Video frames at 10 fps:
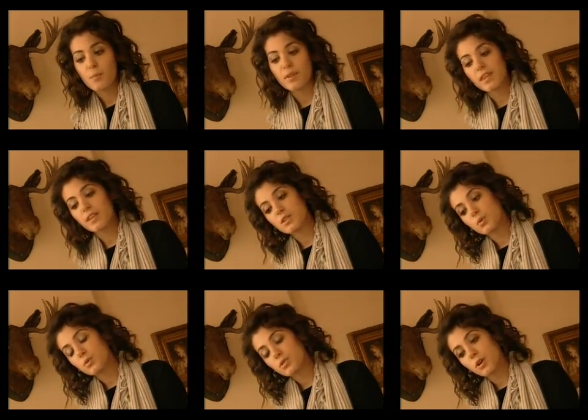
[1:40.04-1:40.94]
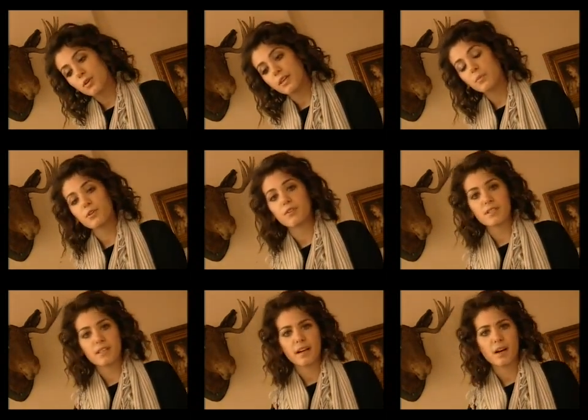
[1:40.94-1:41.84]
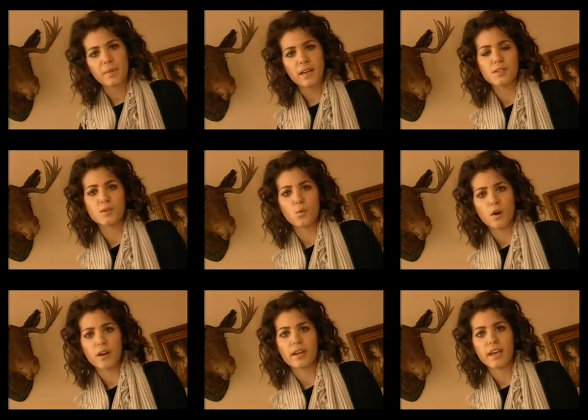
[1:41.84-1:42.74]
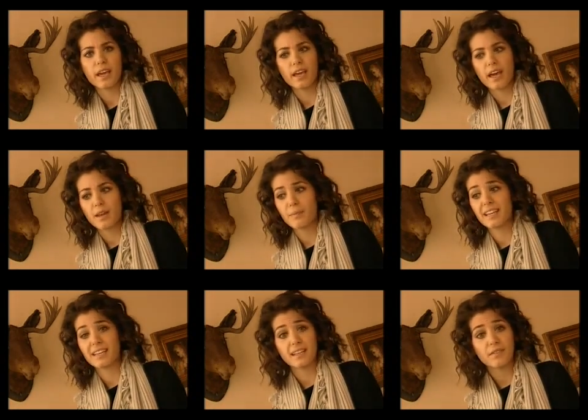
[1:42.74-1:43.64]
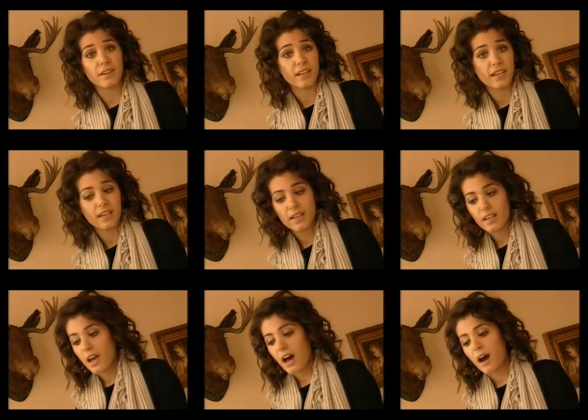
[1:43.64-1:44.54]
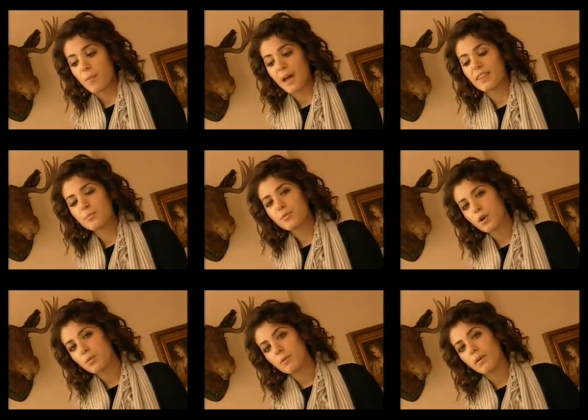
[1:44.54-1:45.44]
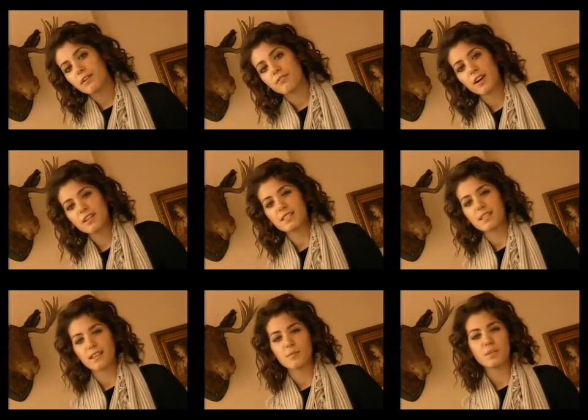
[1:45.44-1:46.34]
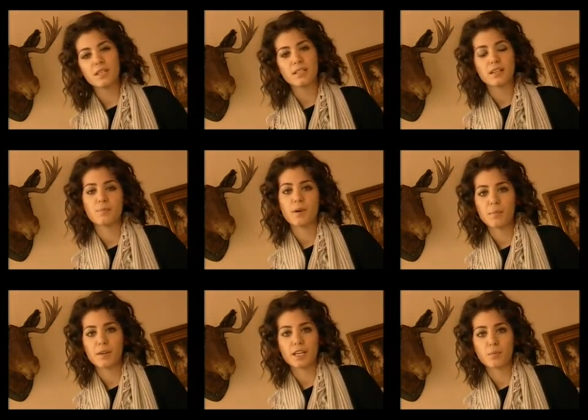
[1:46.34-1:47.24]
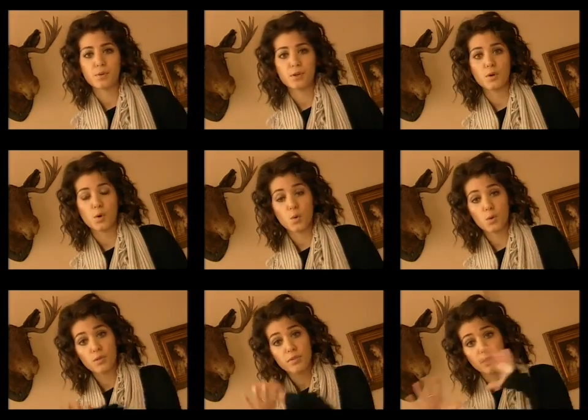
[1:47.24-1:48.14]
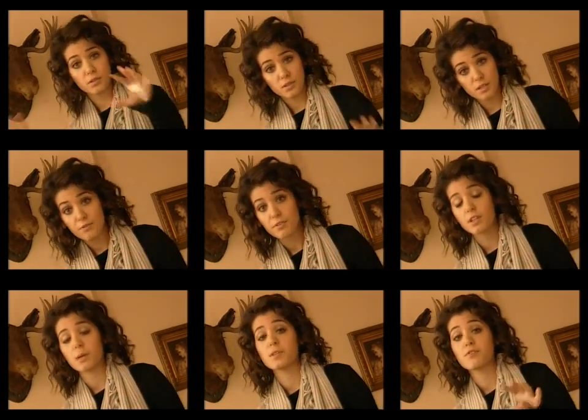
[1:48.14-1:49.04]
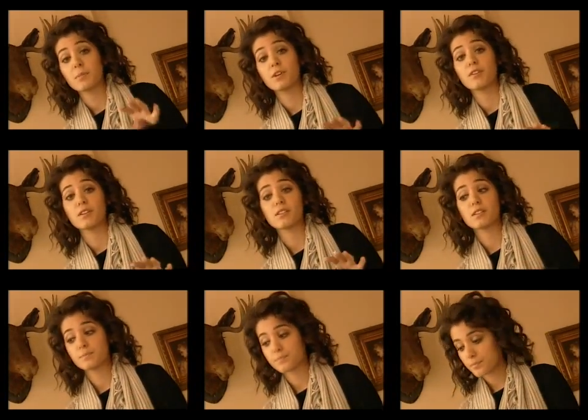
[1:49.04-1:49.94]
But then there's also the immigrants that come here to work here and make a living. And the problem I find is that the media and the public put all of those different types of immigrants